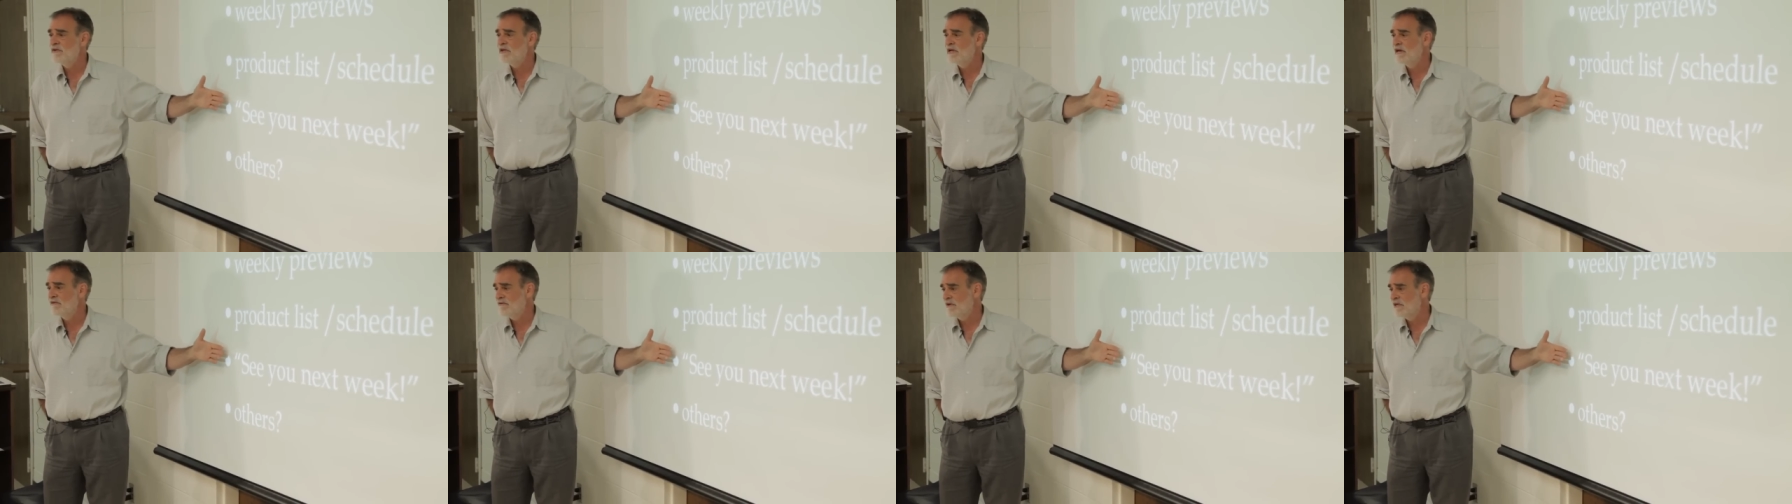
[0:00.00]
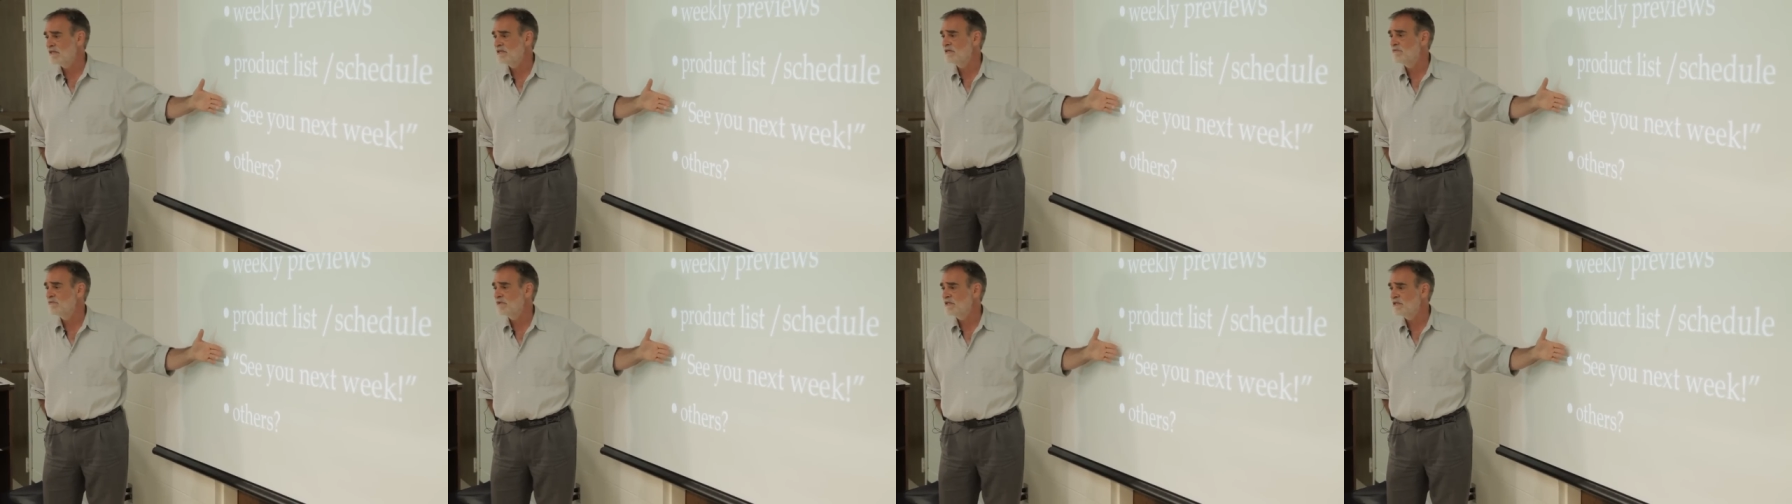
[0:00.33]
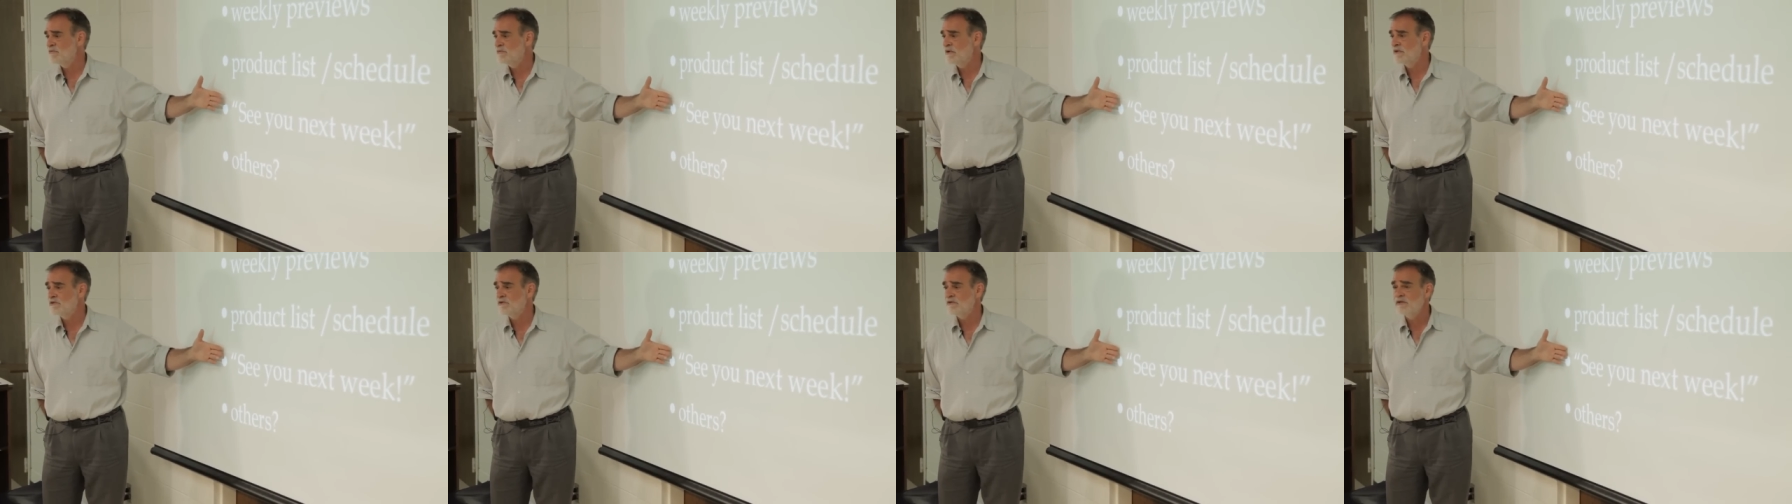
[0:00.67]
and I've got something
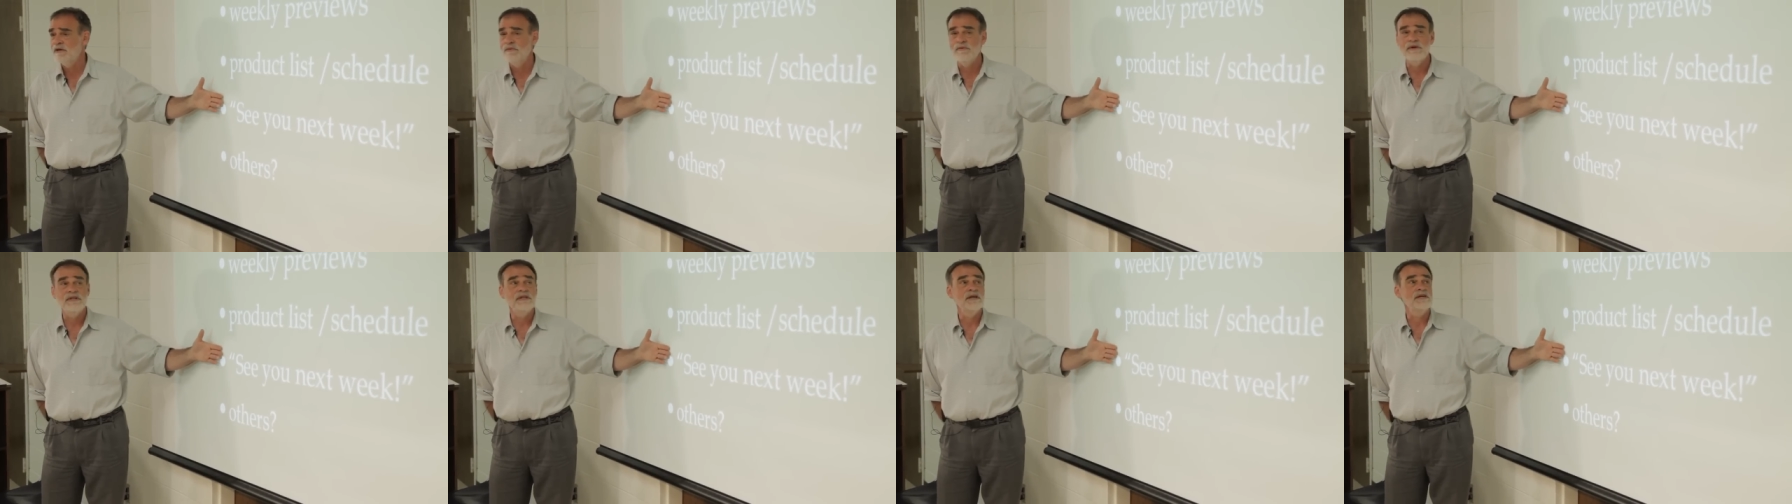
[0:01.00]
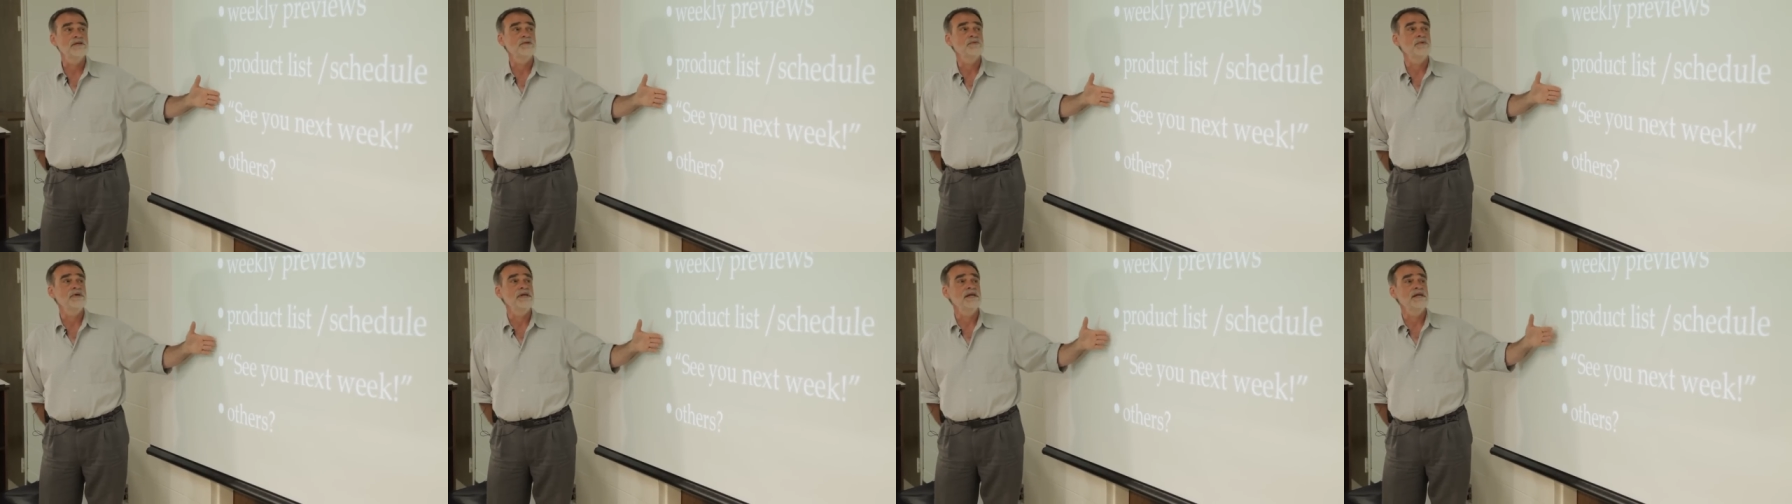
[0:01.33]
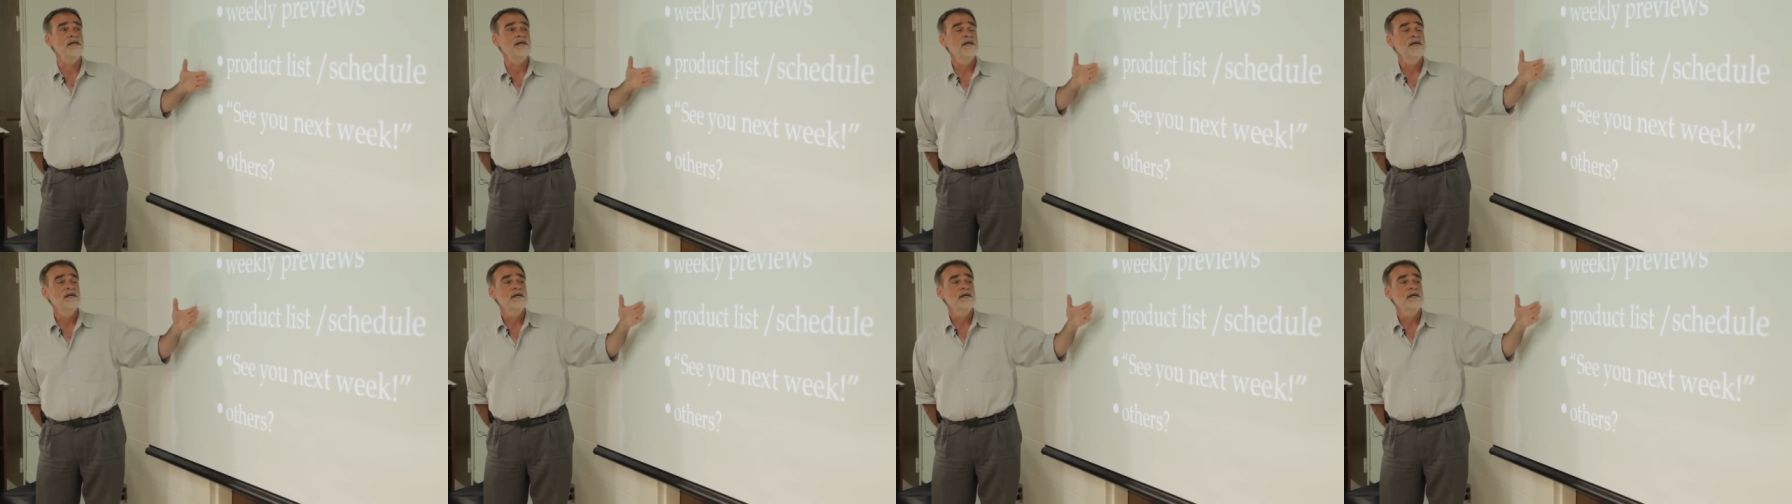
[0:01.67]
special coming next week.